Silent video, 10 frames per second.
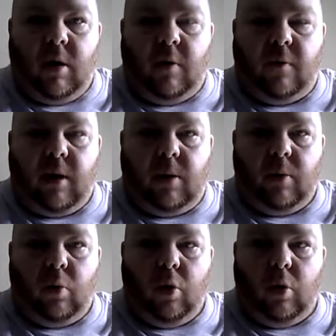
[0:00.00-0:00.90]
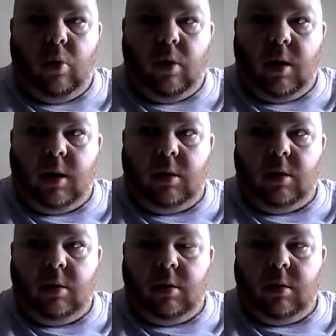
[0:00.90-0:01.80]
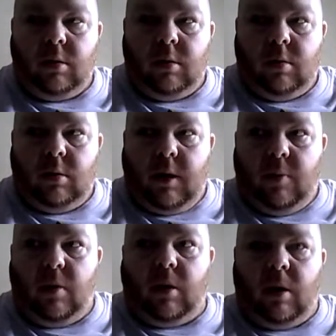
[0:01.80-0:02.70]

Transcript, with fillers: halfway up the wall, and we've